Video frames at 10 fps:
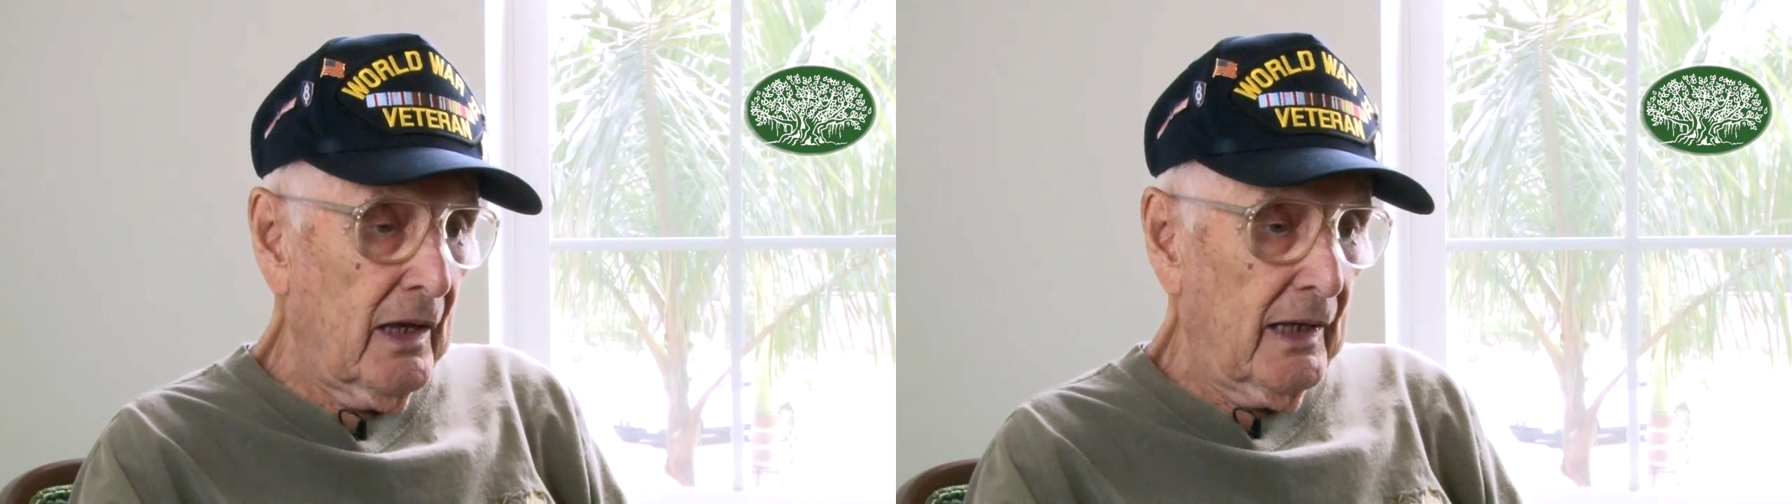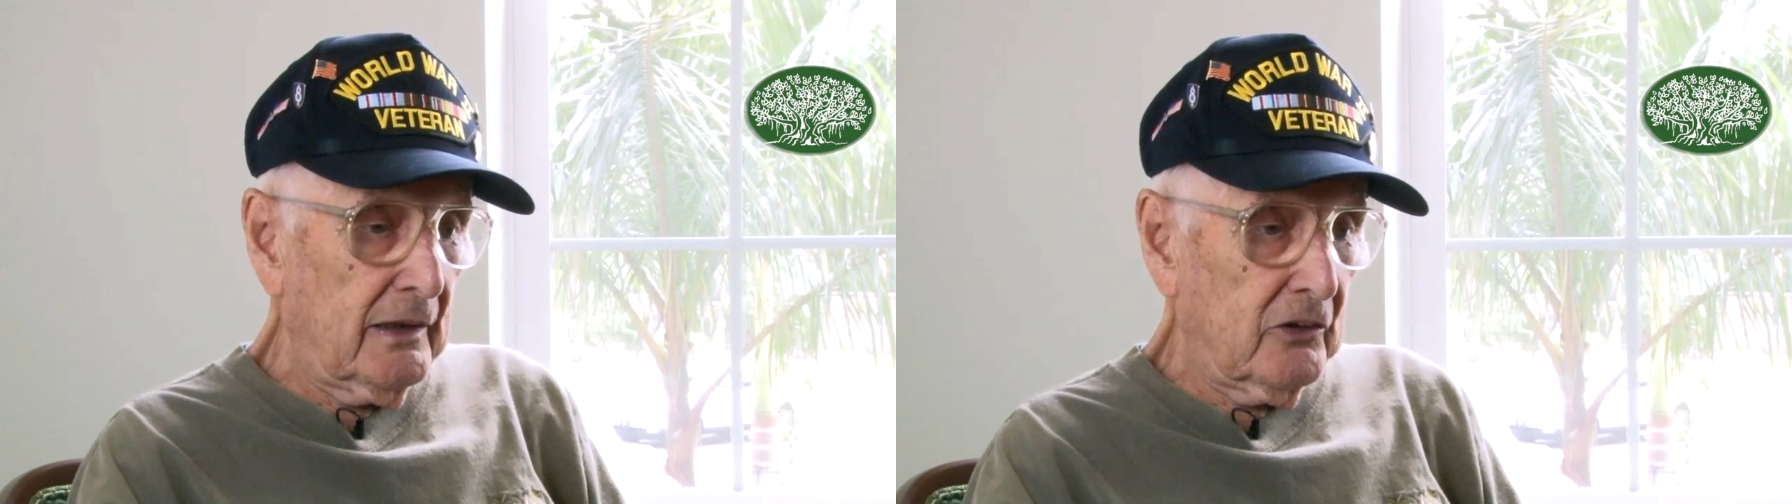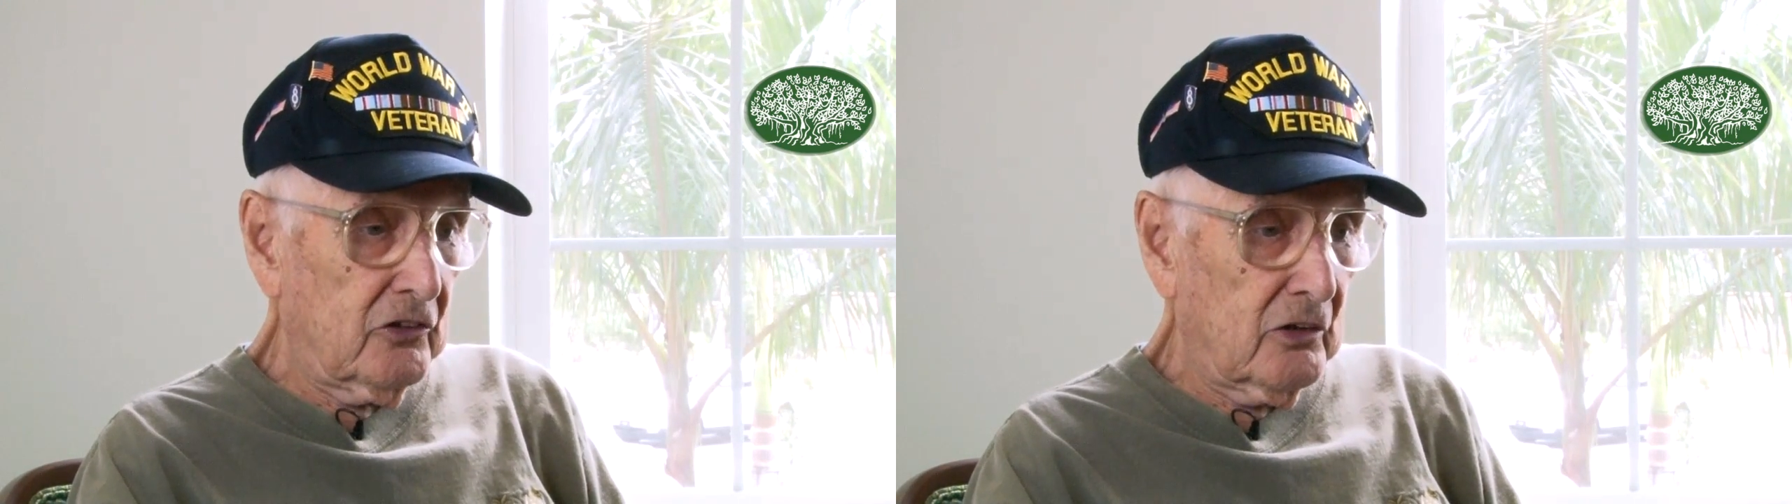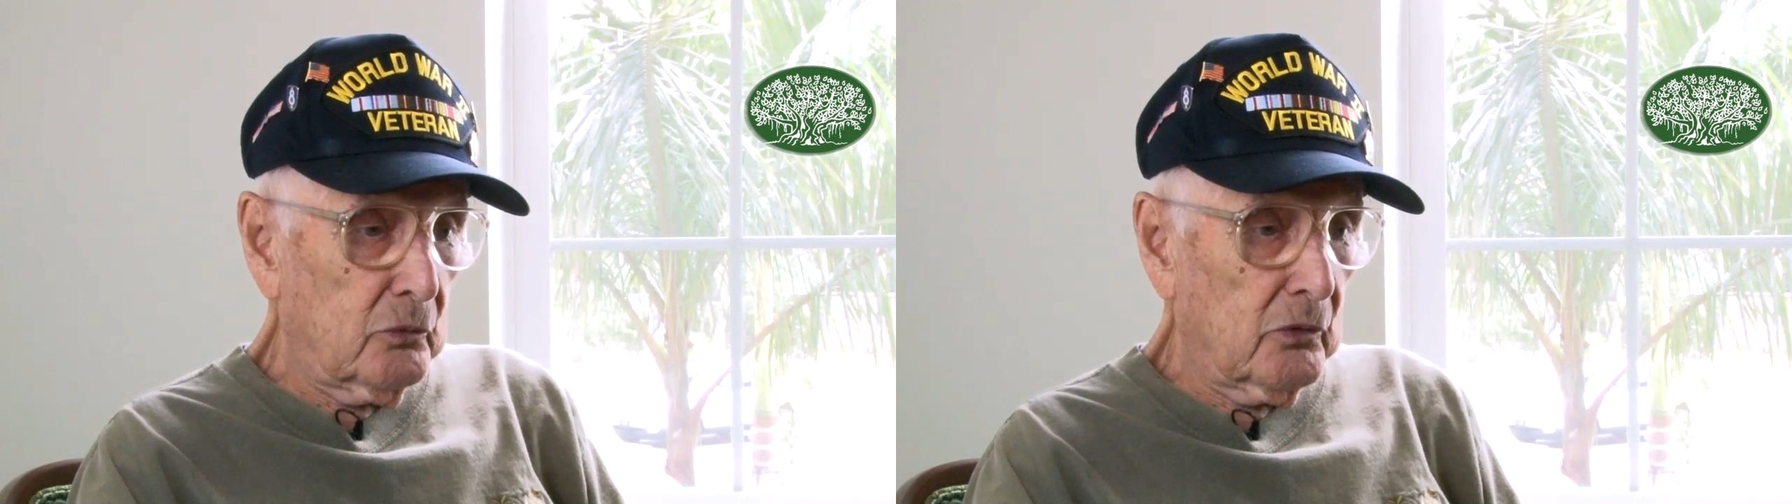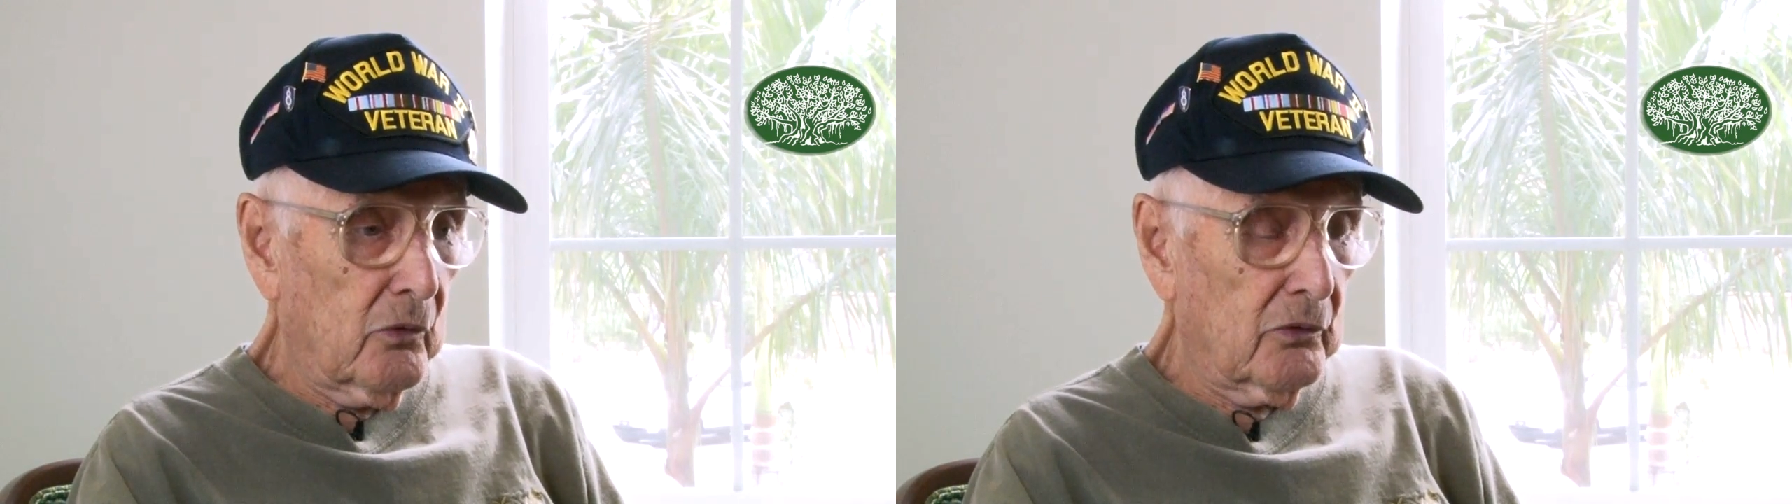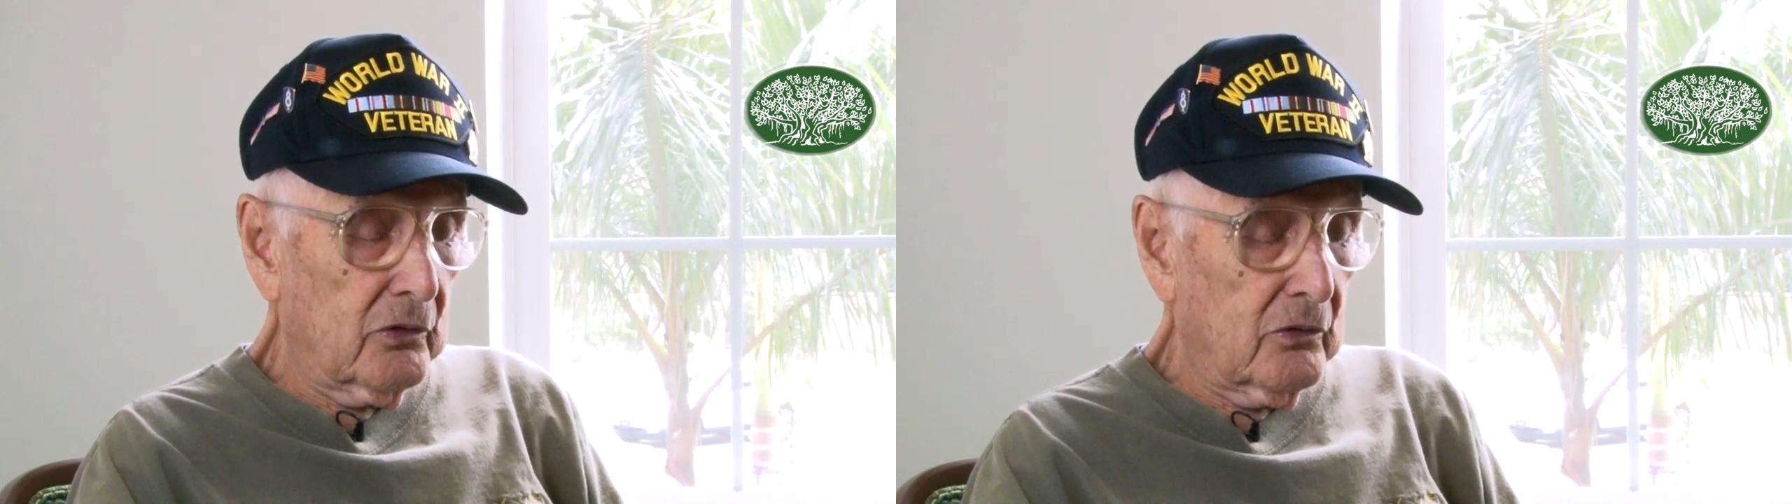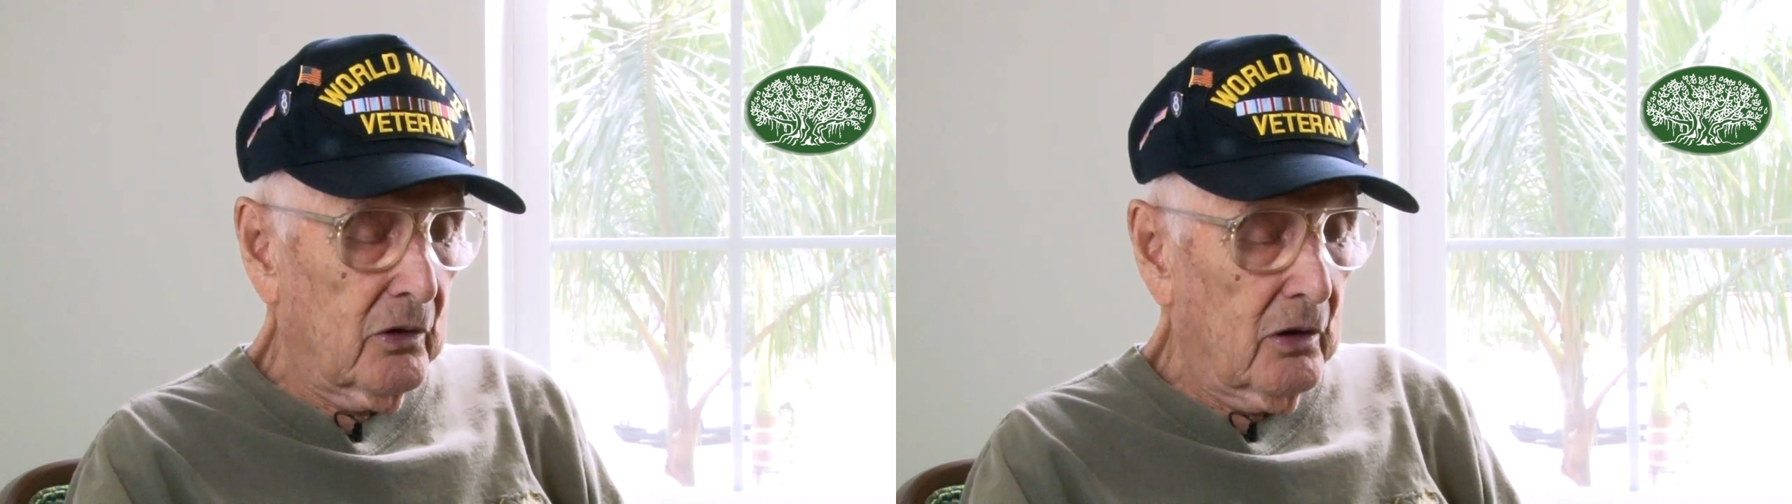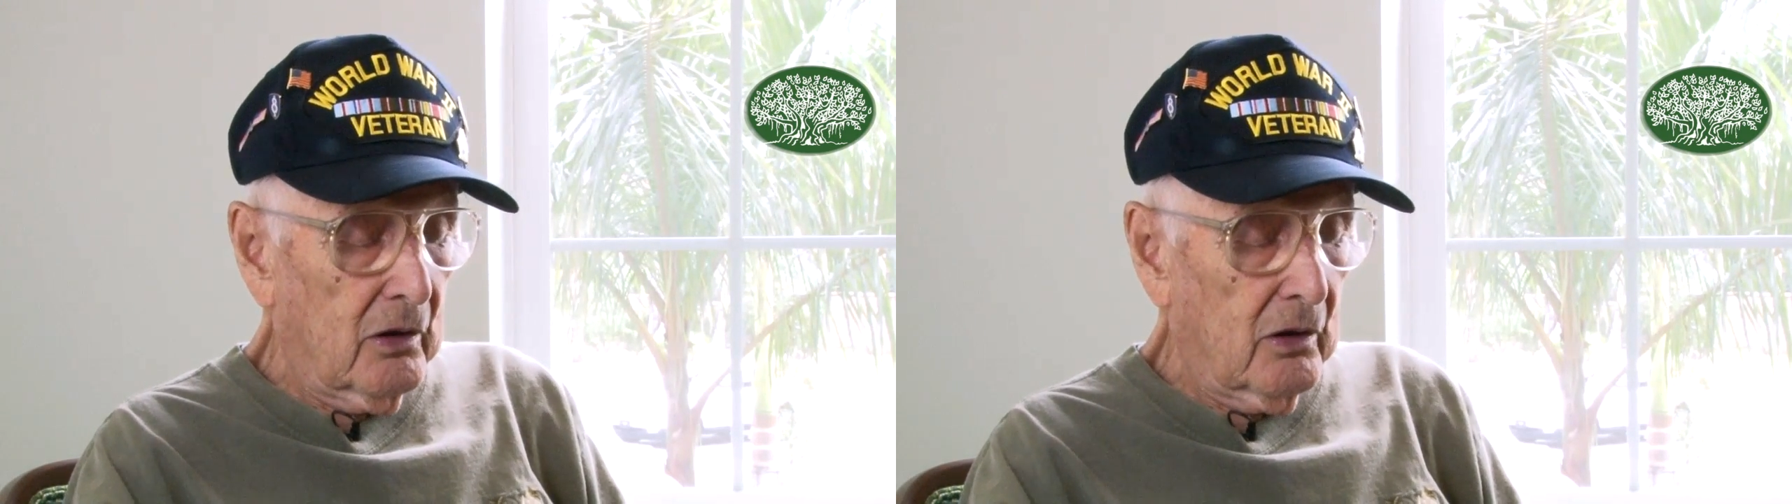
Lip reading: And they said, we're going to